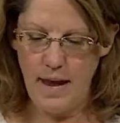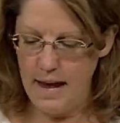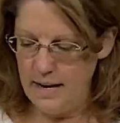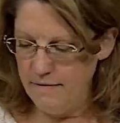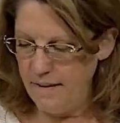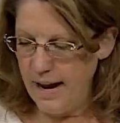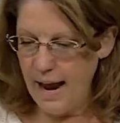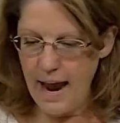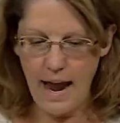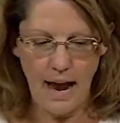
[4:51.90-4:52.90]
And if they
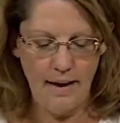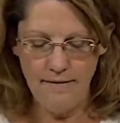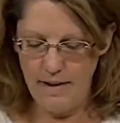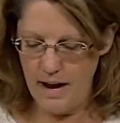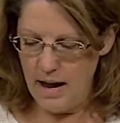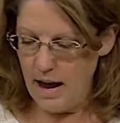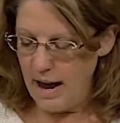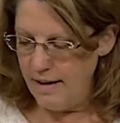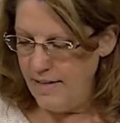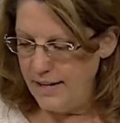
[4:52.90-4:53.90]
have,
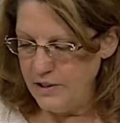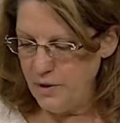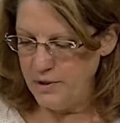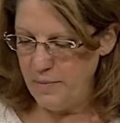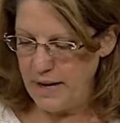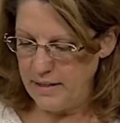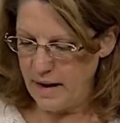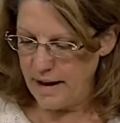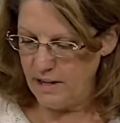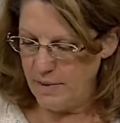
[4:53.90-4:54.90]
I then start to make a
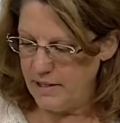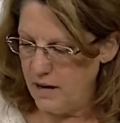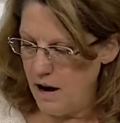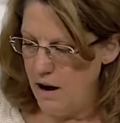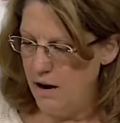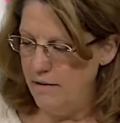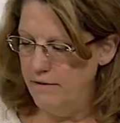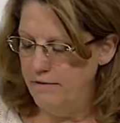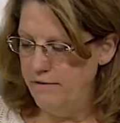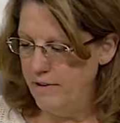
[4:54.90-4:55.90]
document
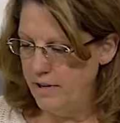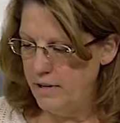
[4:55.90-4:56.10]
of